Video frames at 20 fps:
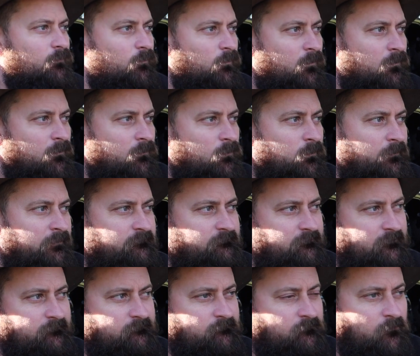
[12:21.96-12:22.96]
What we
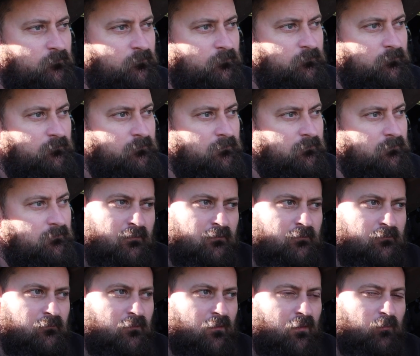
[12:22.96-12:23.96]
did do,
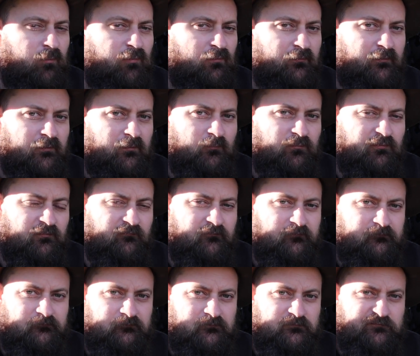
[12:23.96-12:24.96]
Cole put in
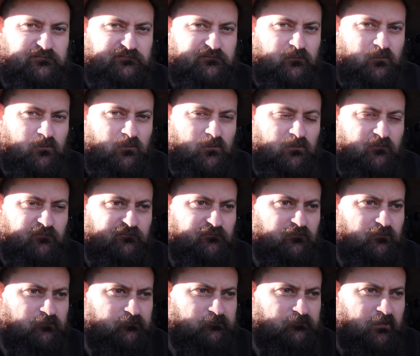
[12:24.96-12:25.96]
provision for
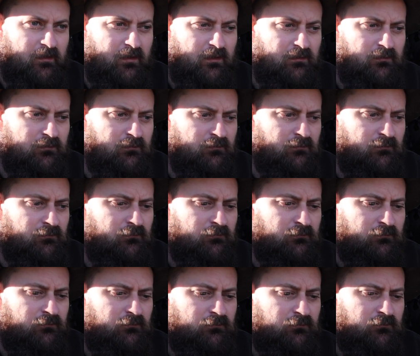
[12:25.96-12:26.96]
future
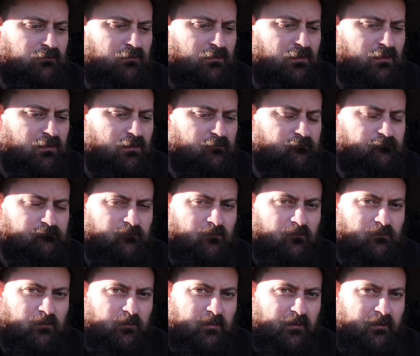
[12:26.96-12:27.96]

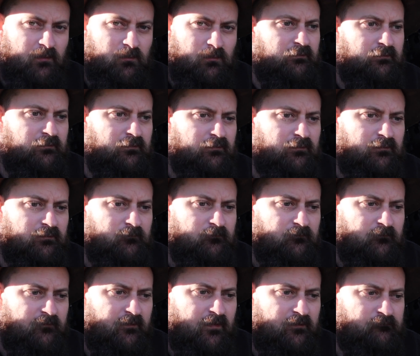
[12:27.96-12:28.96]
solar panel.
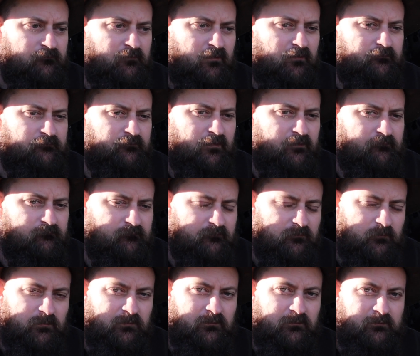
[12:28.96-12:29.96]
That charger has
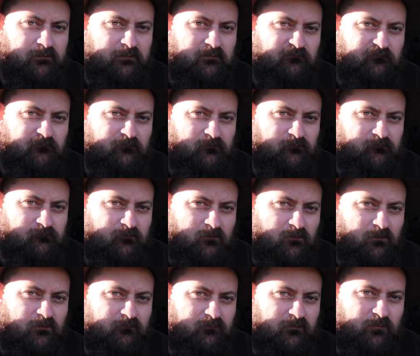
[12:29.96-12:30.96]
the ability for
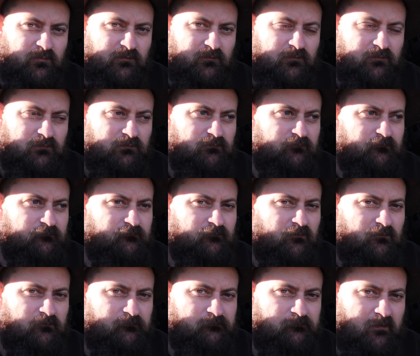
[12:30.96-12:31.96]
solar input,
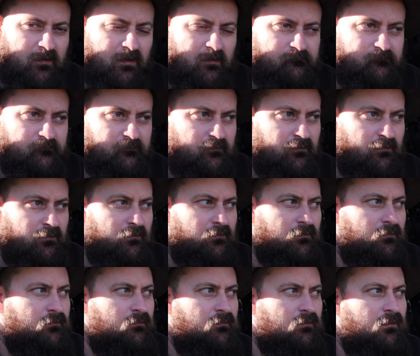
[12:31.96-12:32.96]
solar charging,
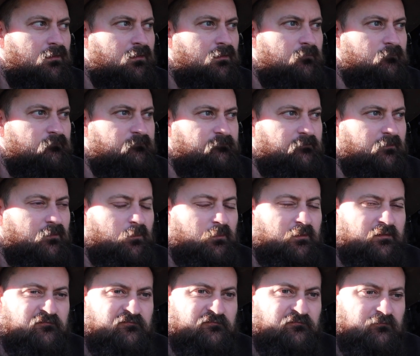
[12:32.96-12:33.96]
so
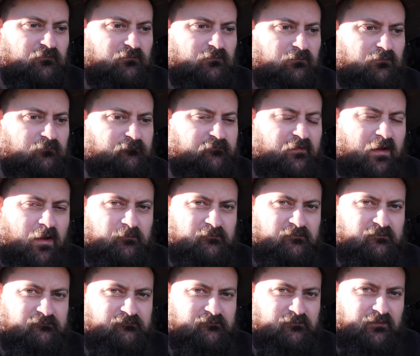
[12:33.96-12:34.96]
we've
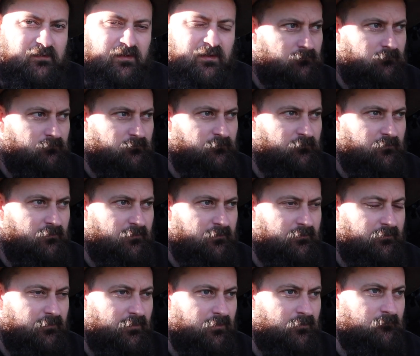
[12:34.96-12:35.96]
tapped into that, put
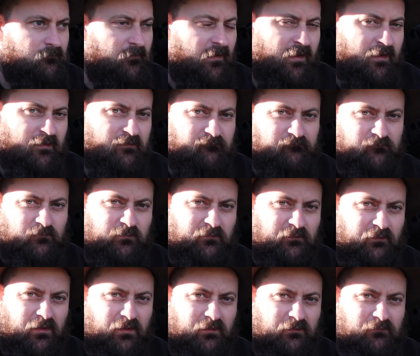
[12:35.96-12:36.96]
a Anderson
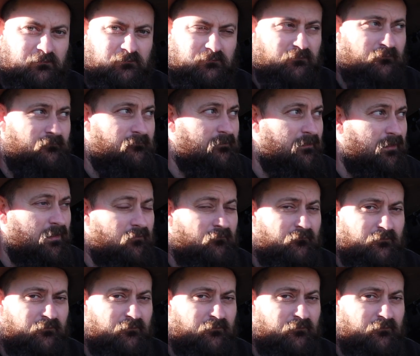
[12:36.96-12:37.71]
plug there